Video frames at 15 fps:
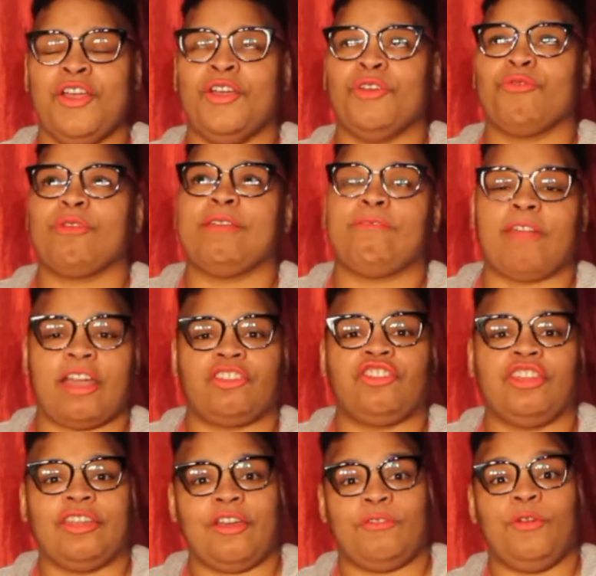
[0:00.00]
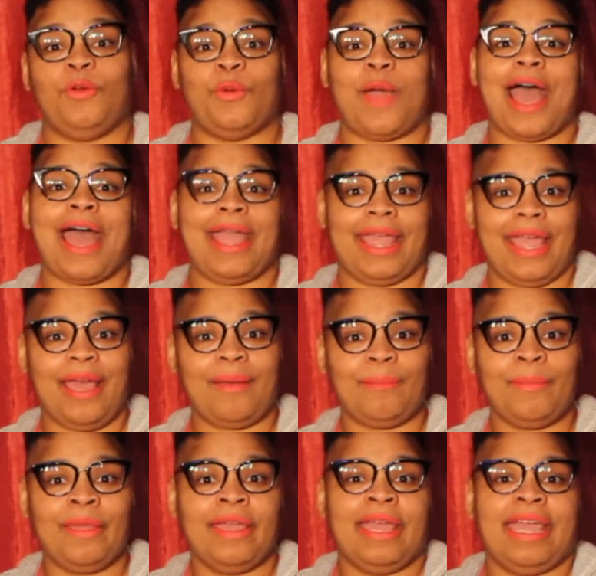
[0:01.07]
reflection of who I am.
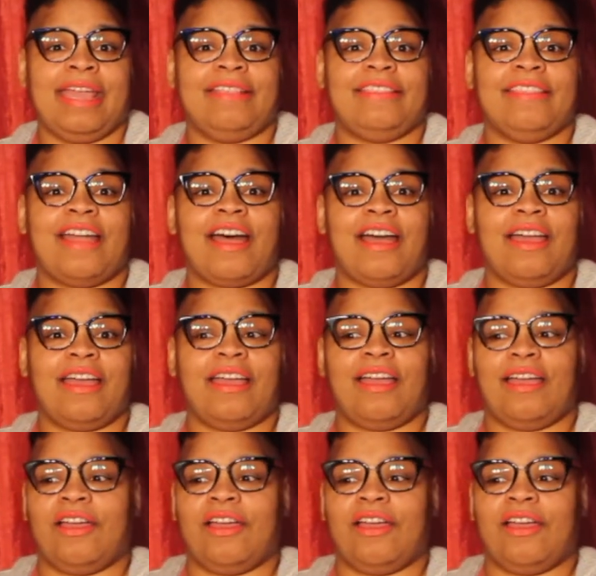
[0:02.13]
It's not